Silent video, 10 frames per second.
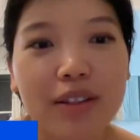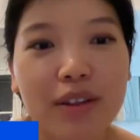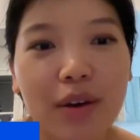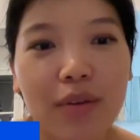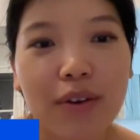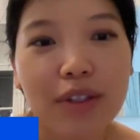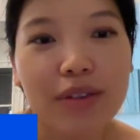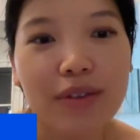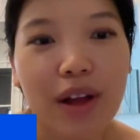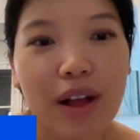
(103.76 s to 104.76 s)
So first
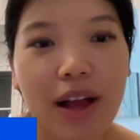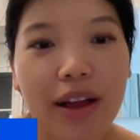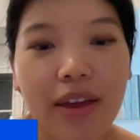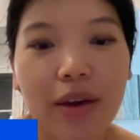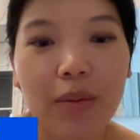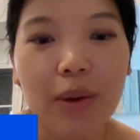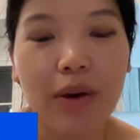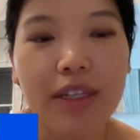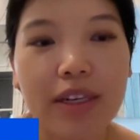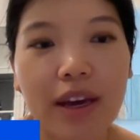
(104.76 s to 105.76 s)
of all, I think it would be
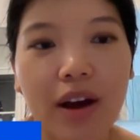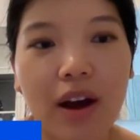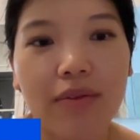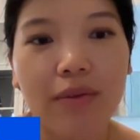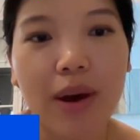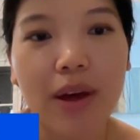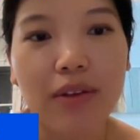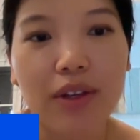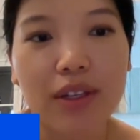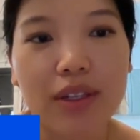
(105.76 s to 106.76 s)
great to kick off with
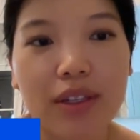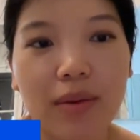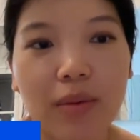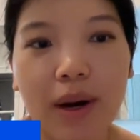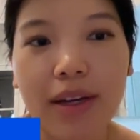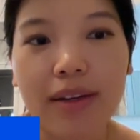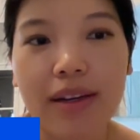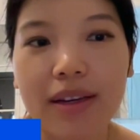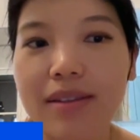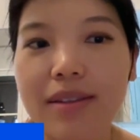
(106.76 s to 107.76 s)
just what
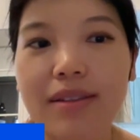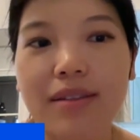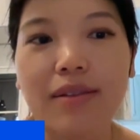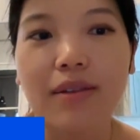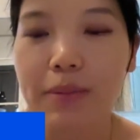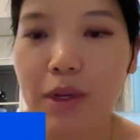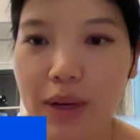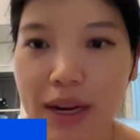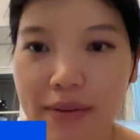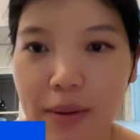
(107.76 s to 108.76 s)
is crypto
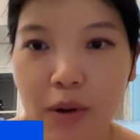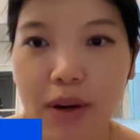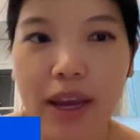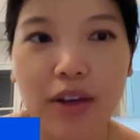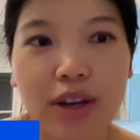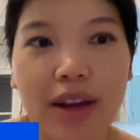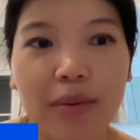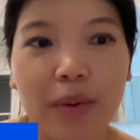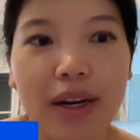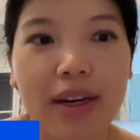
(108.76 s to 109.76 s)
native
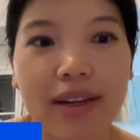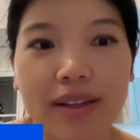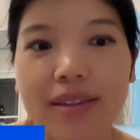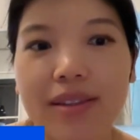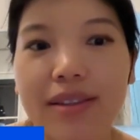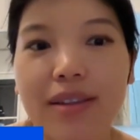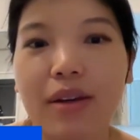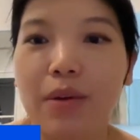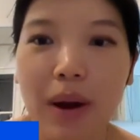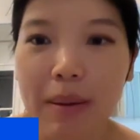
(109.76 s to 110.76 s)
communication? What is
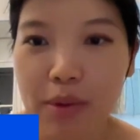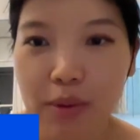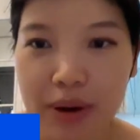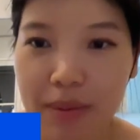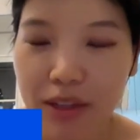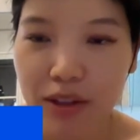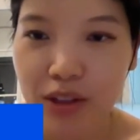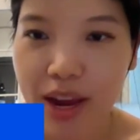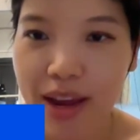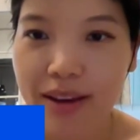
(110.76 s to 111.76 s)
Web3
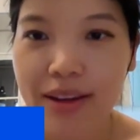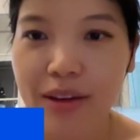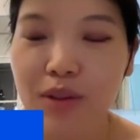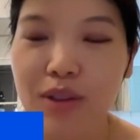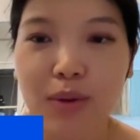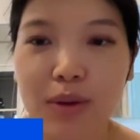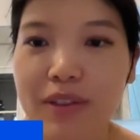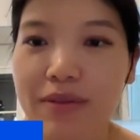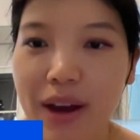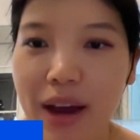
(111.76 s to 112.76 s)
messaging? Can you just sort of
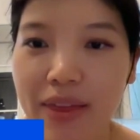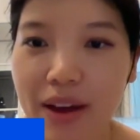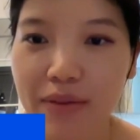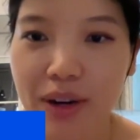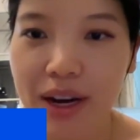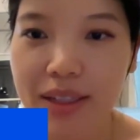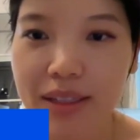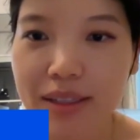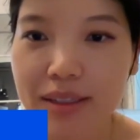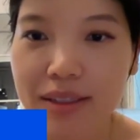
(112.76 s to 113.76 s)
define that for
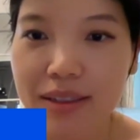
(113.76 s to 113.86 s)
us?